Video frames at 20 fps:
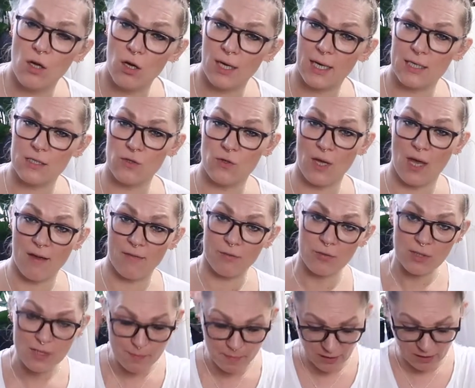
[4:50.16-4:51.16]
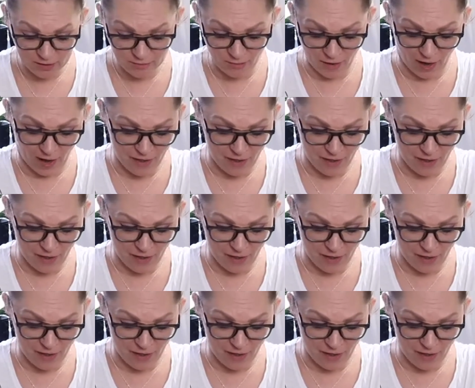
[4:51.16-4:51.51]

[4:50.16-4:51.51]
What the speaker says: long as you have respect for